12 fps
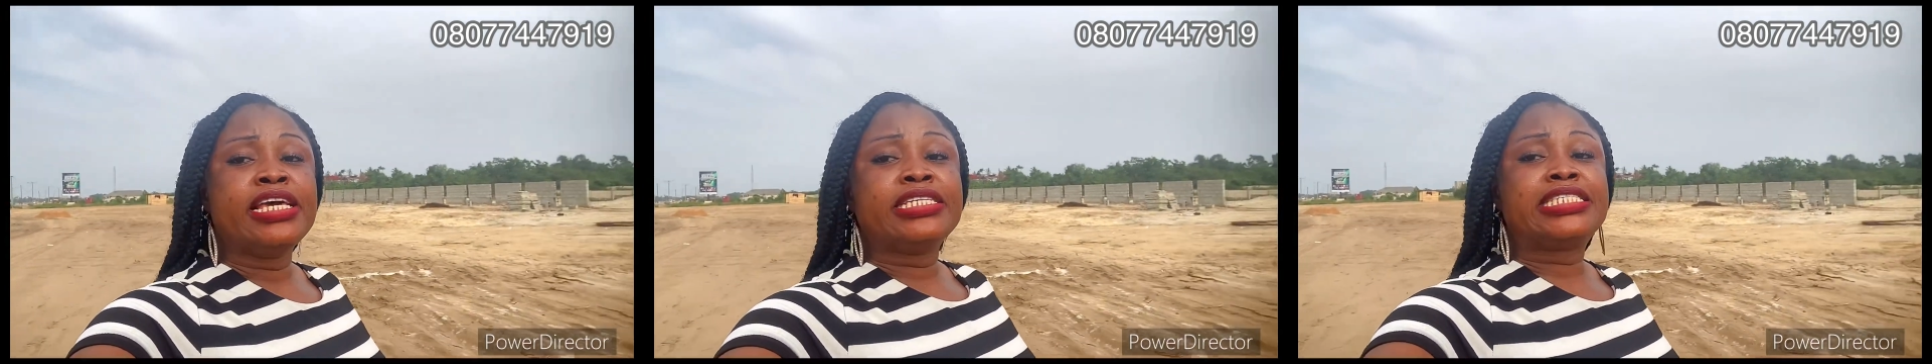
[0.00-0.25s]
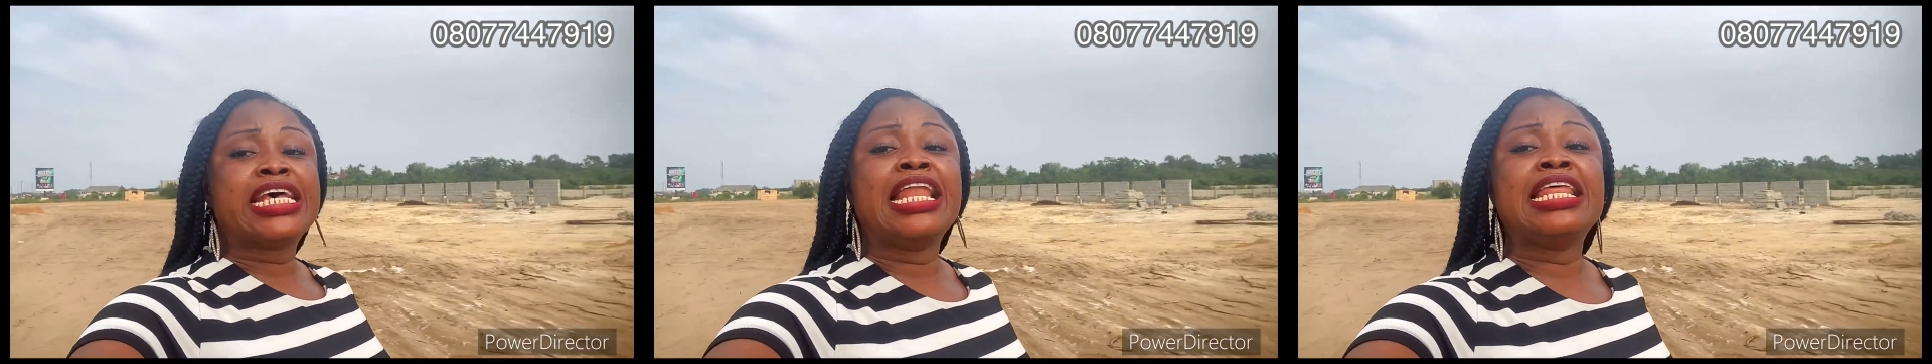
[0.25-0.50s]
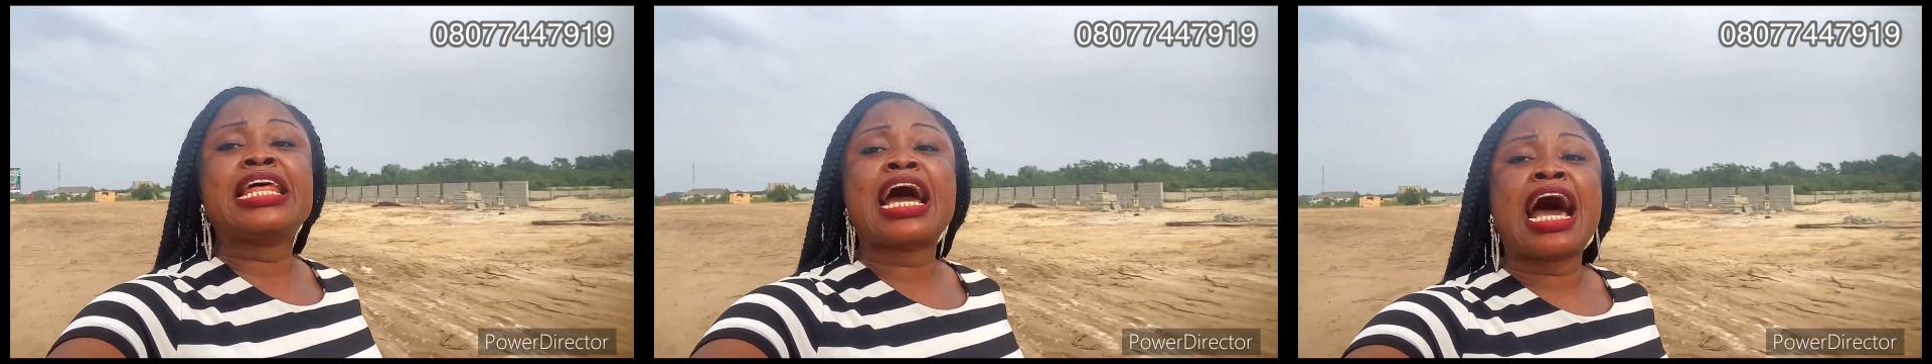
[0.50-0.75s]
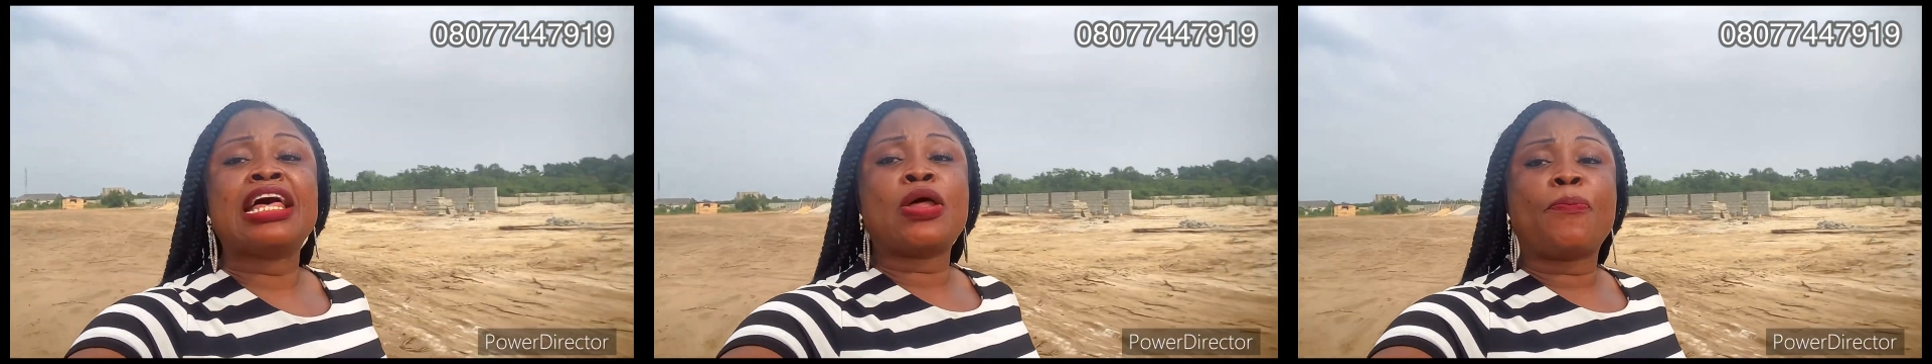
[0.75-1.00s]
is selling
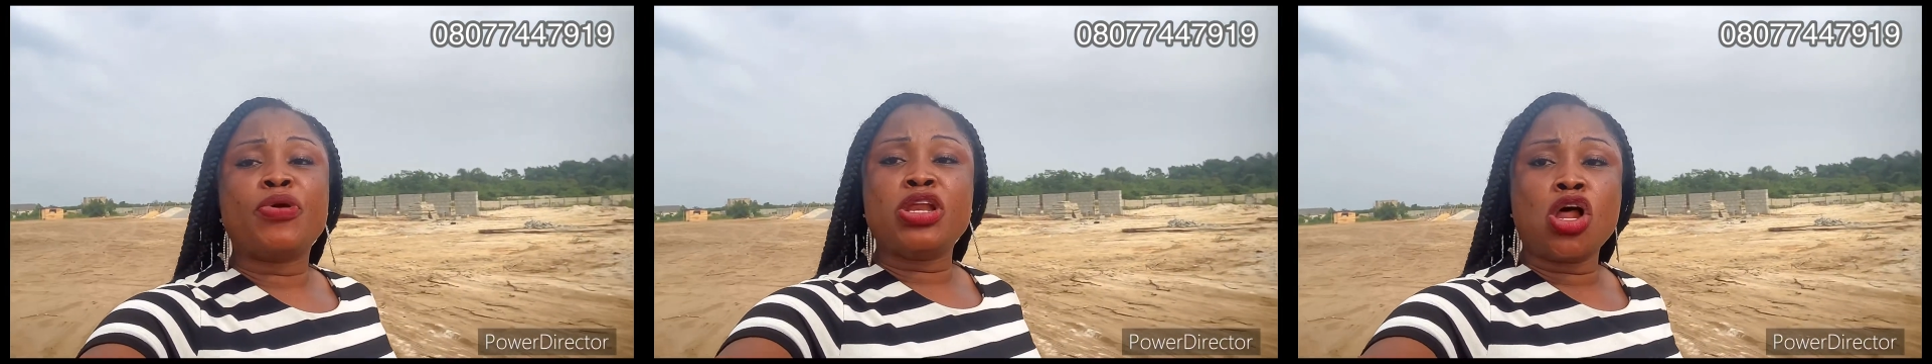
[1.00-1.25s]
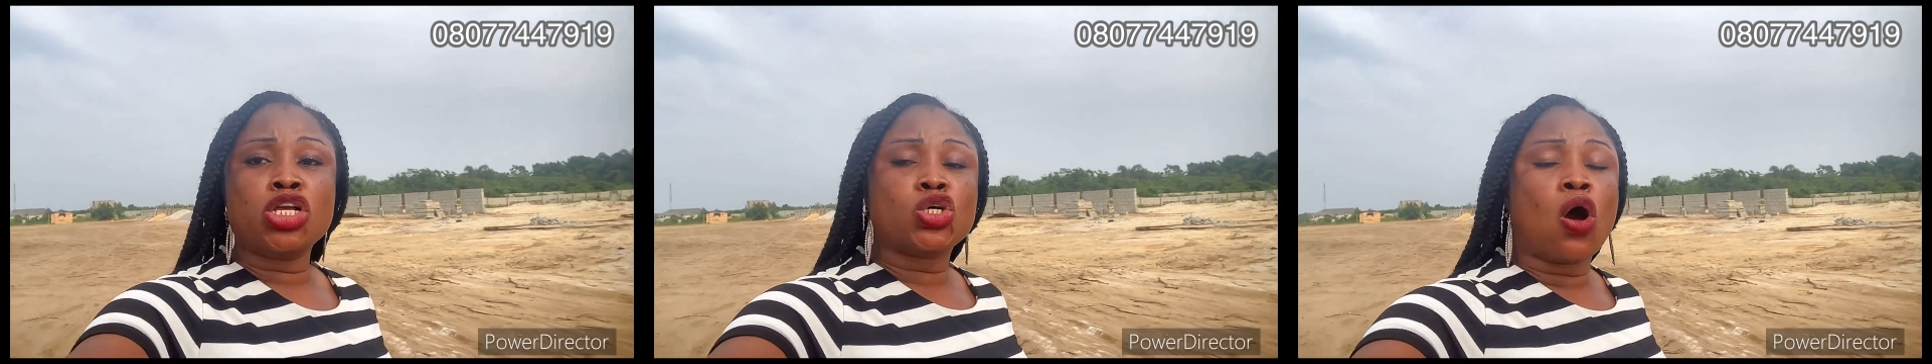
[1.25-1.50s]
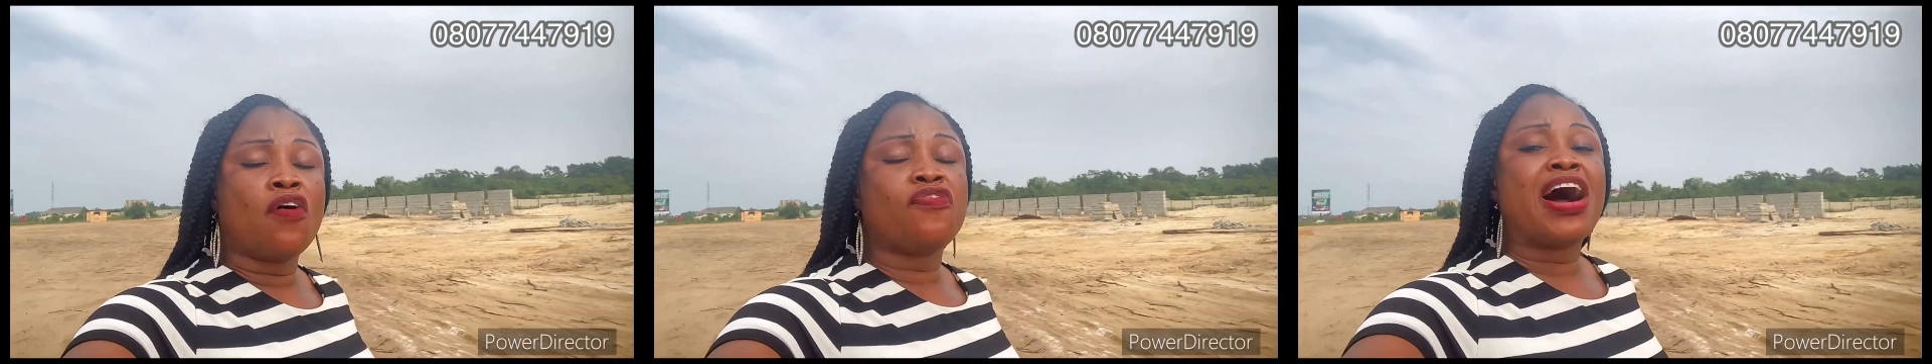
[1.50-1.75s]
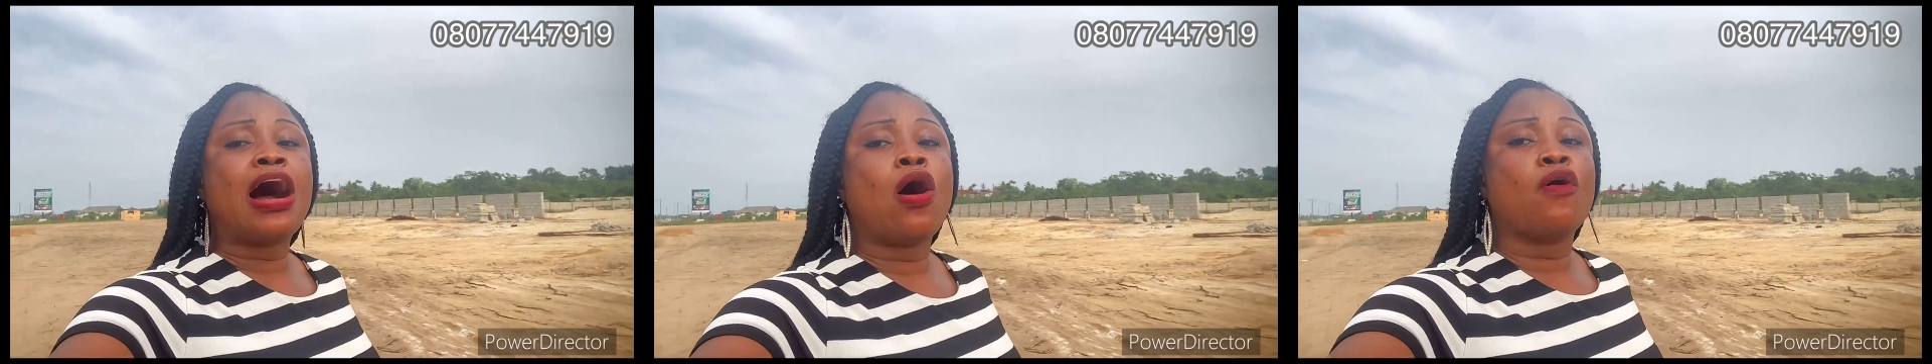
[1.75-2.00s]
at a pre-launch
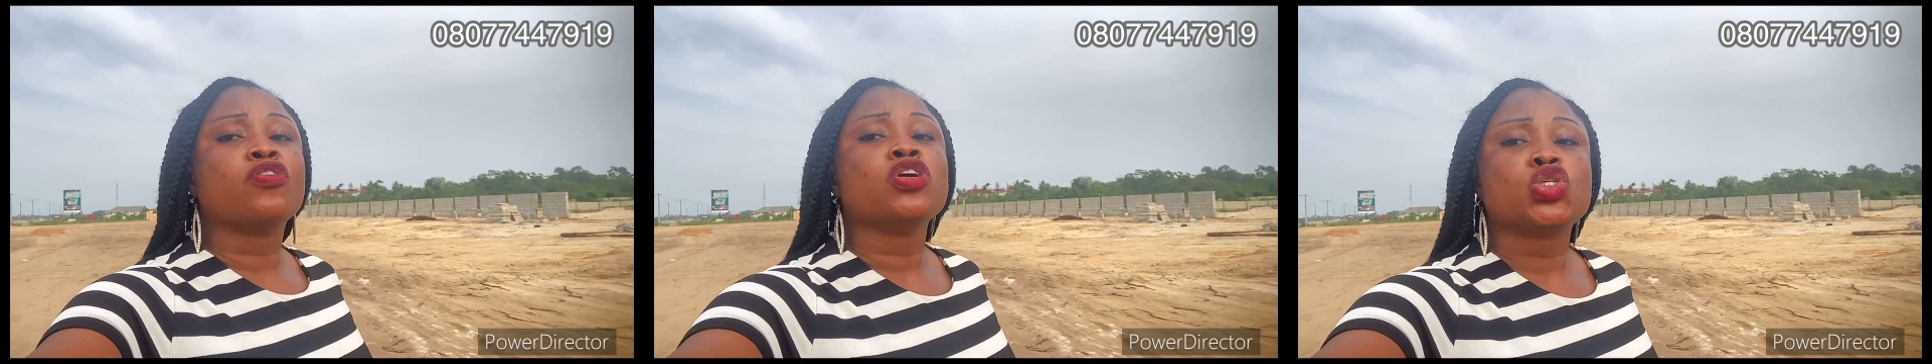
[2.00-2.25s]
offer of